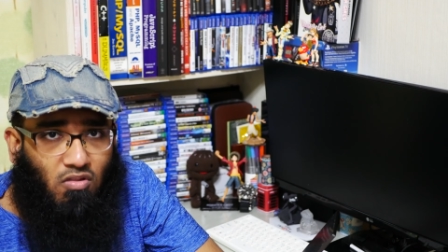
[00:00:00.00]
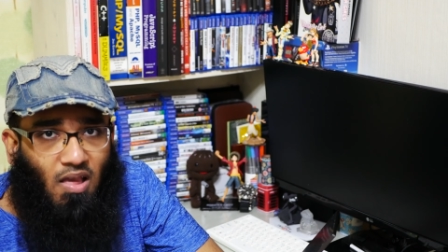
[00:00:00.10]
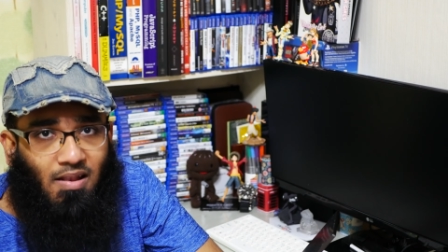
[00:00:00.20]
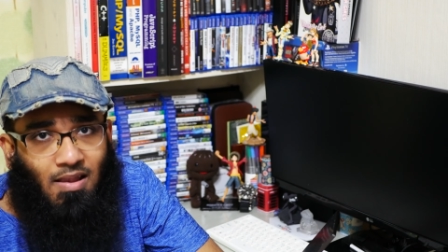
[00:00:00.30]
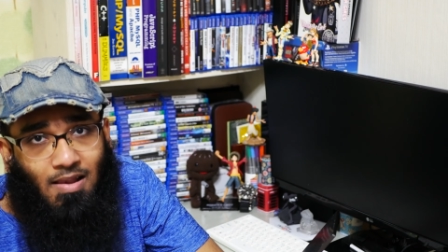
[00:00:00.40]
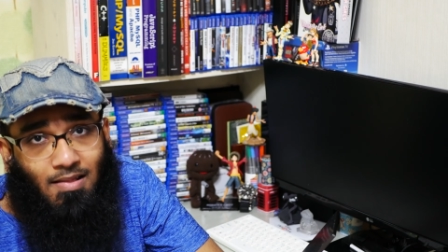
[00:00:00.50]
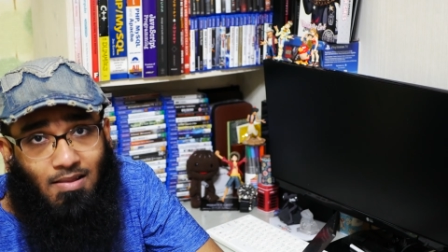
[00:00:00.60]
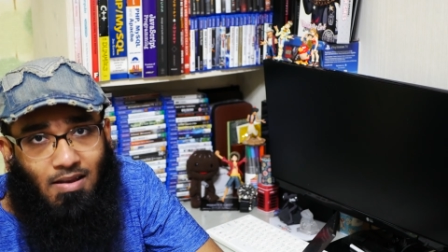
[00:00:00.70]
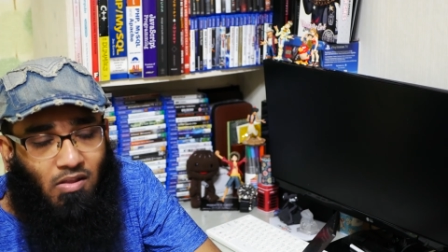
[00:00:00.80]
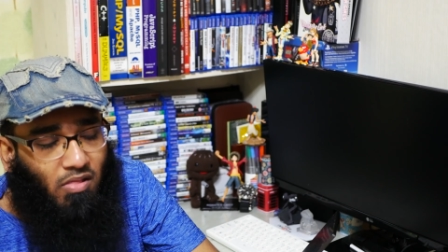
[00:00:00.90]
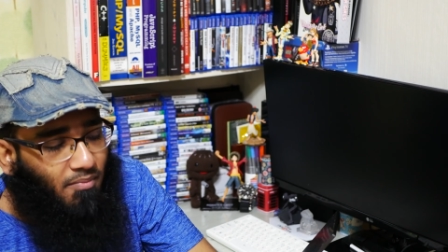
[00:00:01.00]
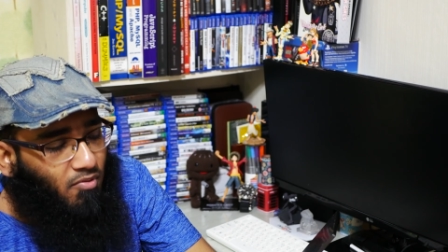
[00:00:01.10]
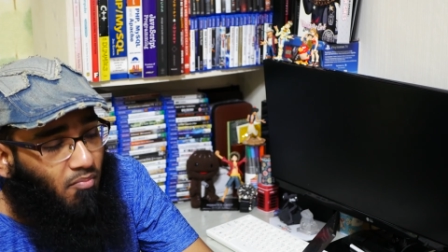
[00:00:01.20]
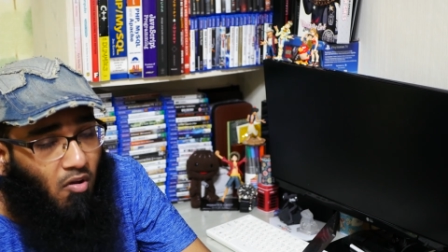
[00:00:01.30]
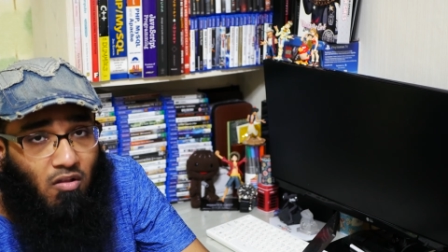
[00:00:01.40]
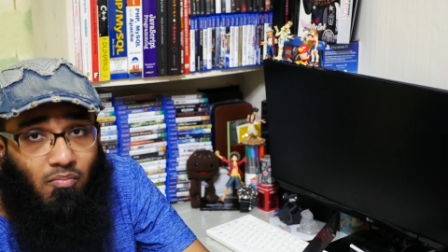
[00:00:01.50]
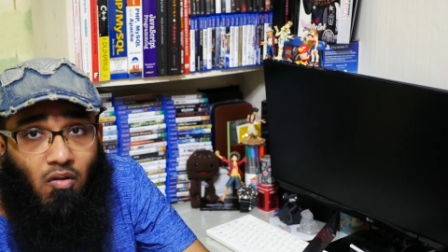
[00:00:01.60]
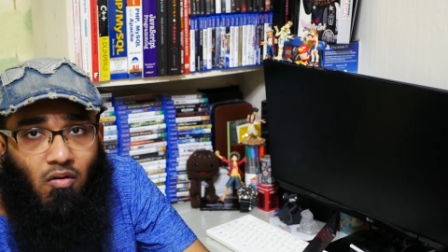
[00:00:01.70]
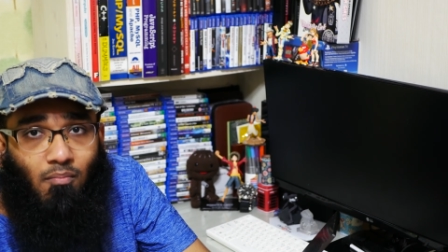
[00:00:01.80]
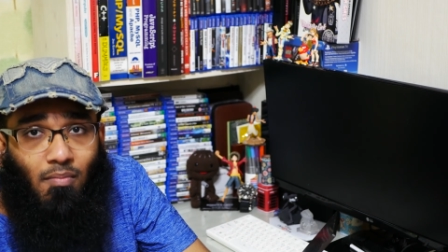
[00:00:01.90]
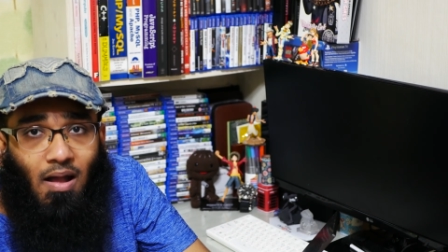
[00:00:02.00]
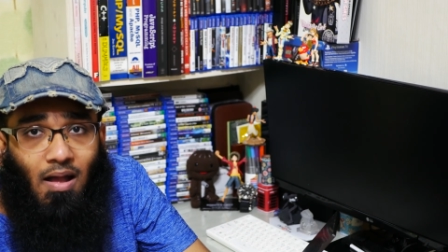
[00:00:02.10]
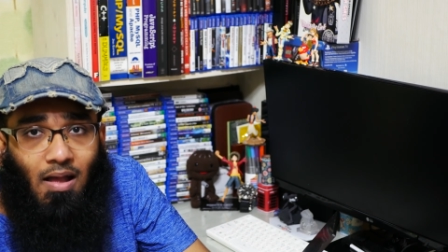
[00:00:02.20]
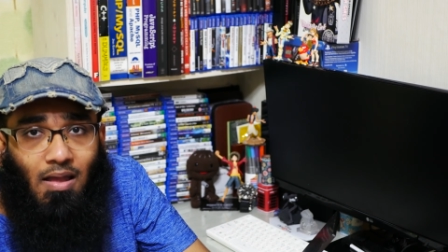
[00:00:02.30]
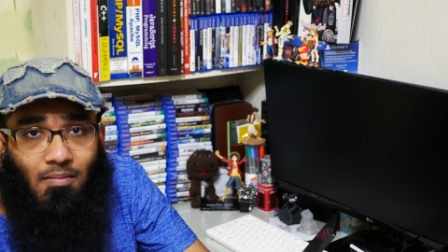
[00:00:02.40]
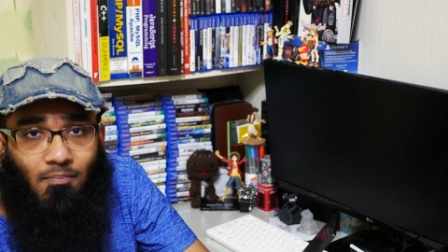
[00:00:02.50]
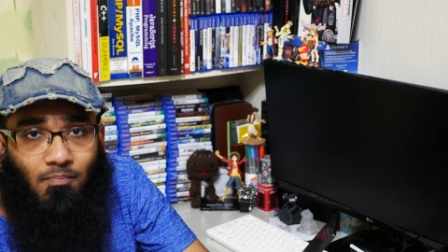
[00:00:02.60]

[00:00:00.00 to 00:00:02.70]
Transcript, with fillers: Check the links in the description box below. Bye.